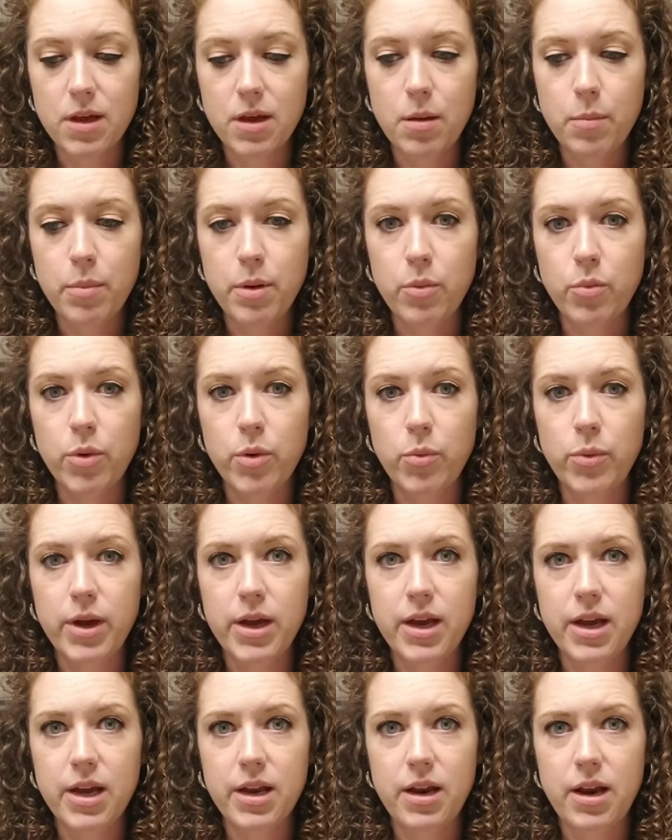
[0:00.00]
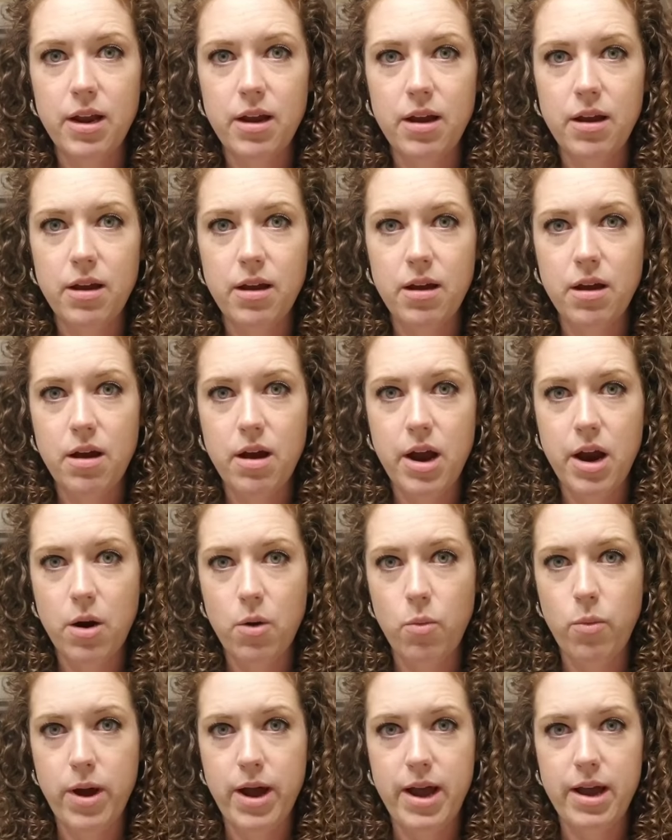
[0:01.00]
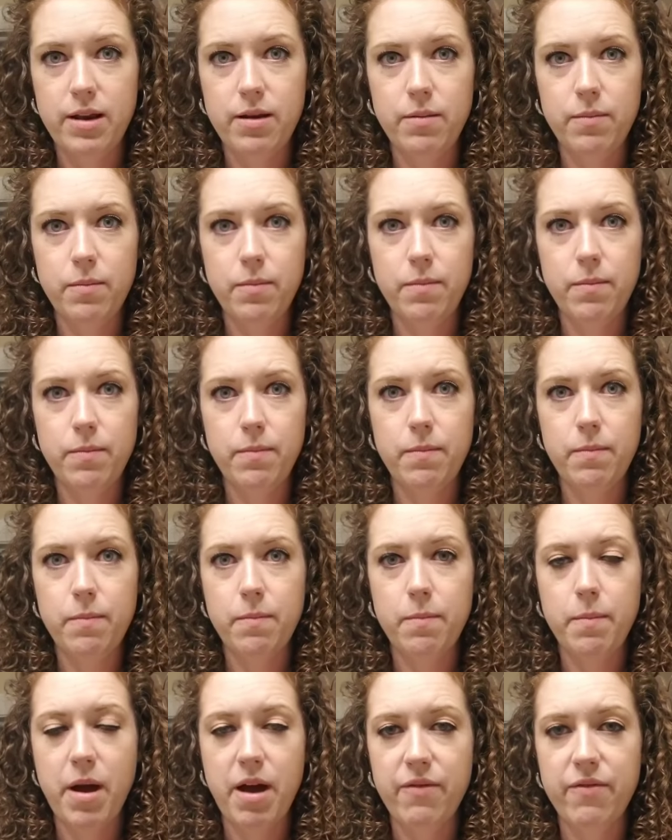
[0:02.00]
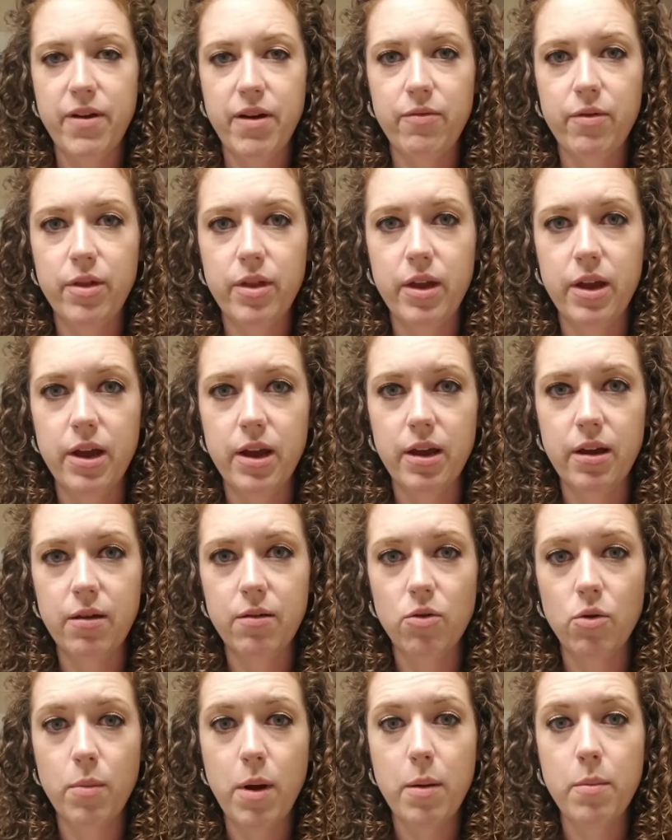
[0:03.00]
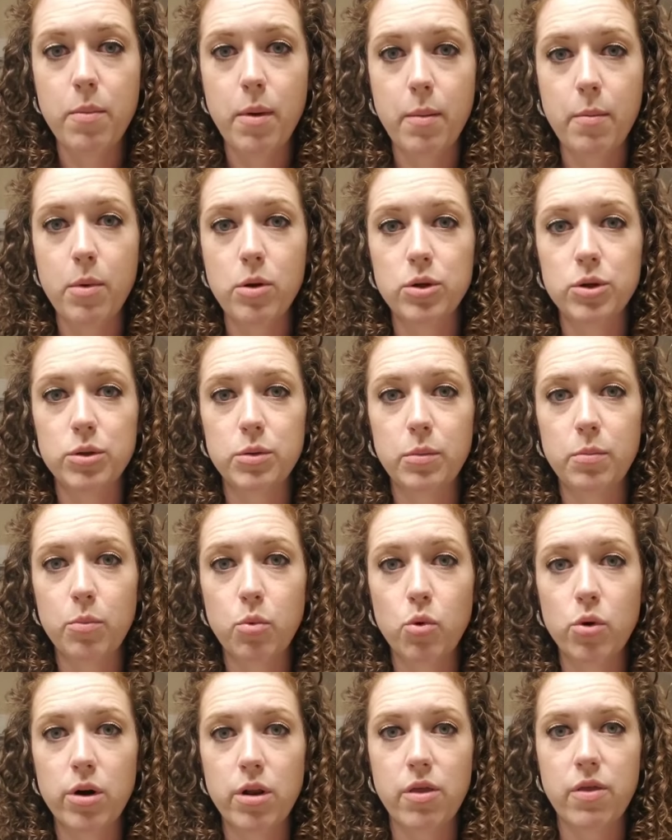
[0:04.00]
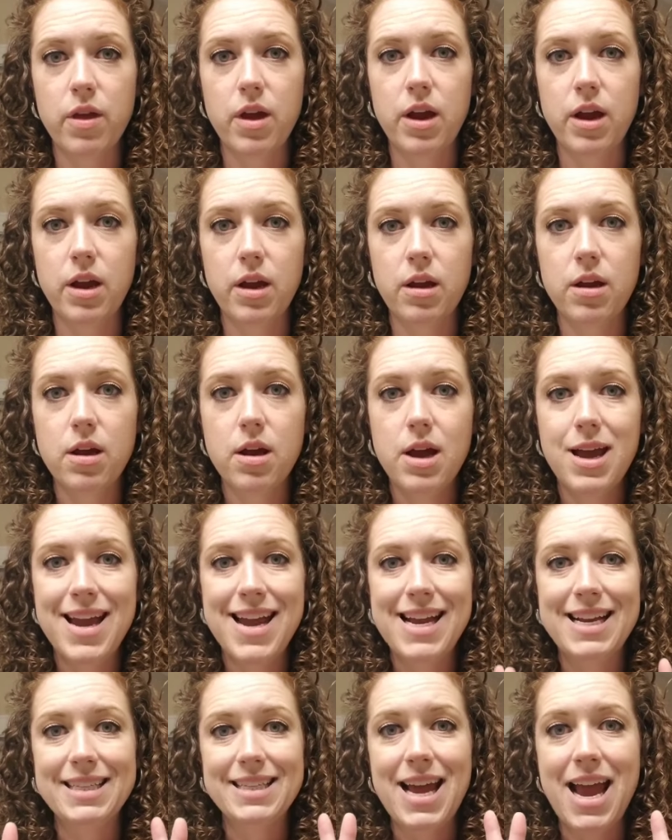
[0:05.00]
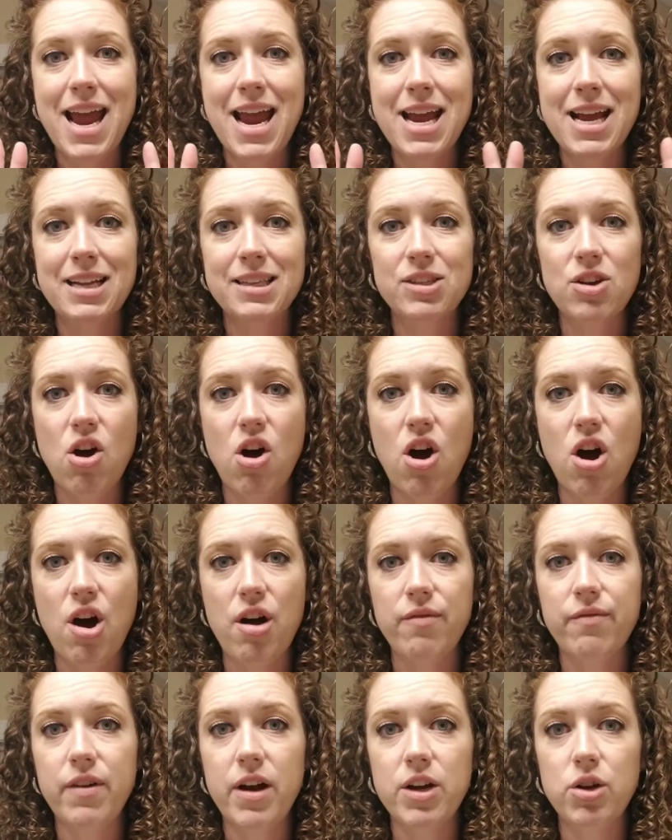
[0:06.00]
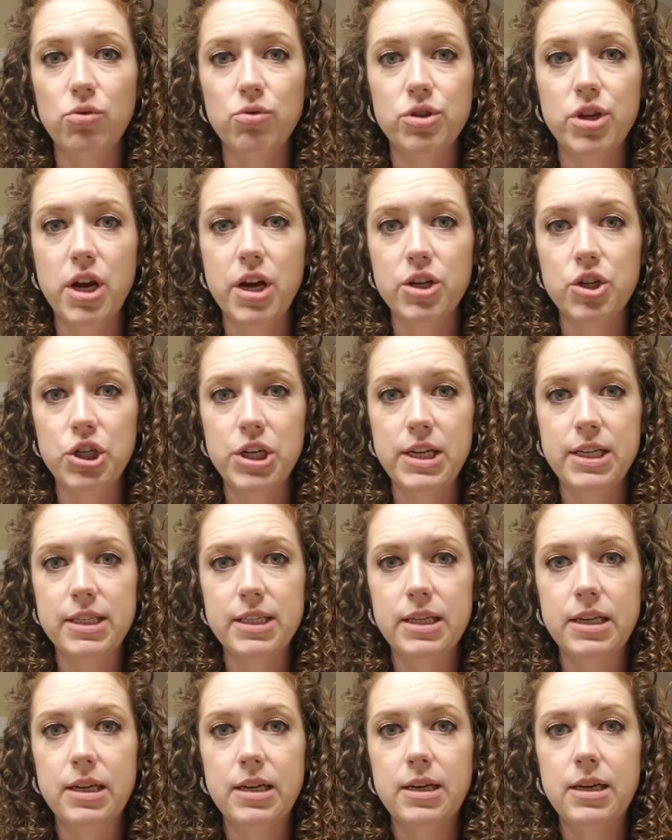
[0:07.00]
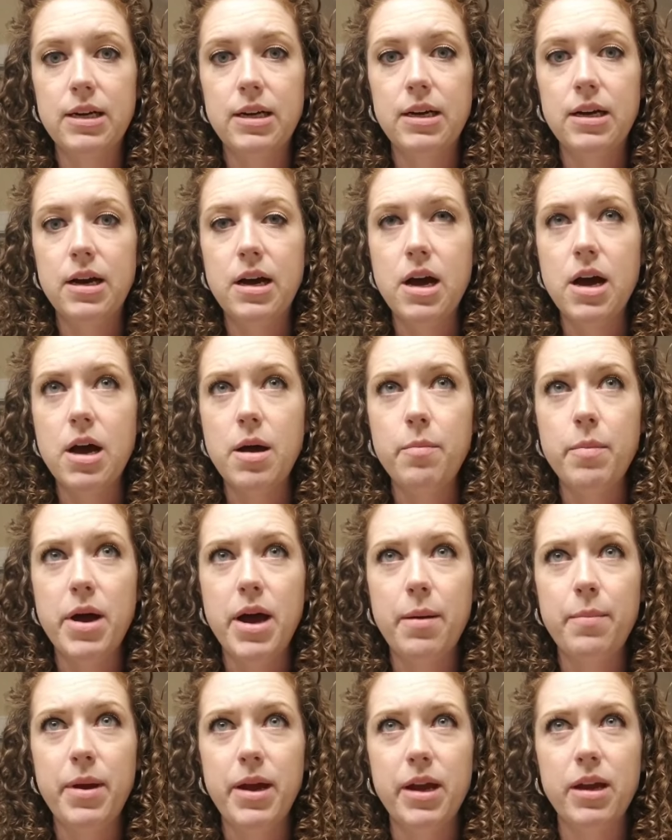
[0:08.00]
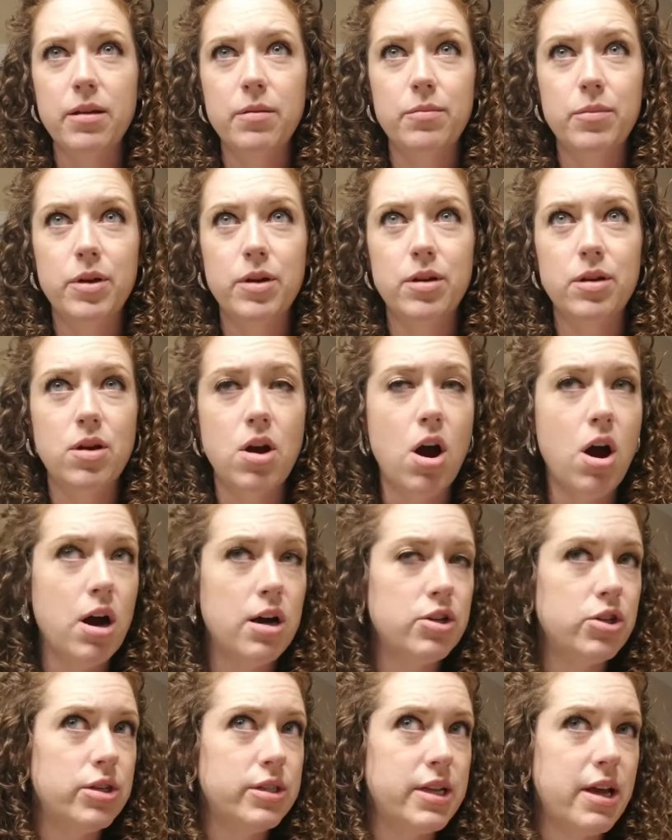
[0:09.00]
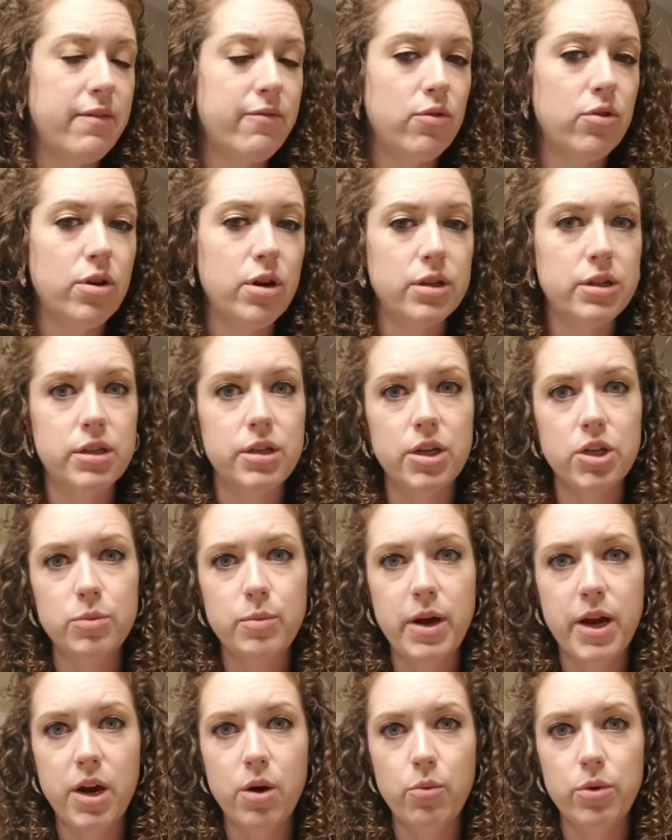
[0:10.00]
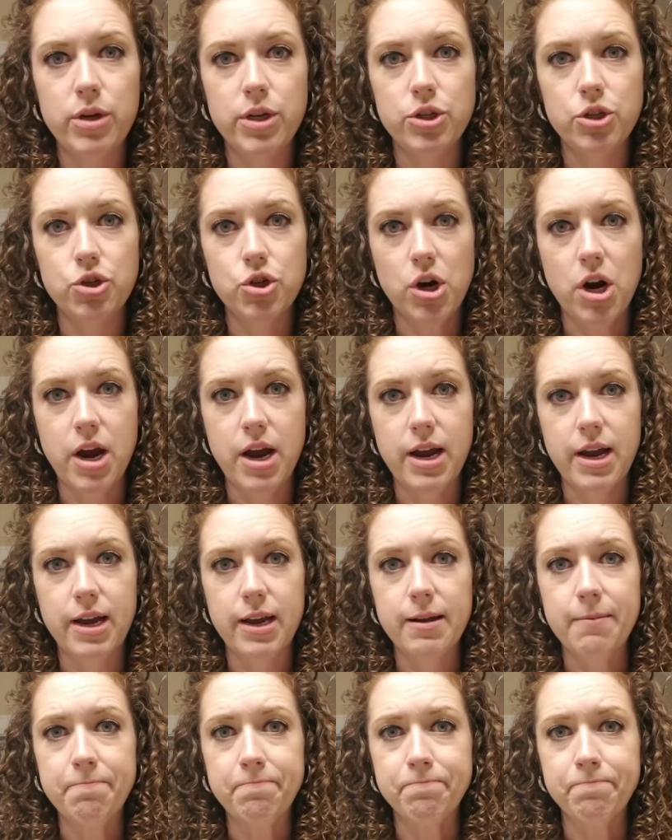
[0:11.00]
But when we get hair wet, my favorite thing, or my most important thing, is hands off. I don't touch it. I make a conscious effort not to touch my hair when it's drying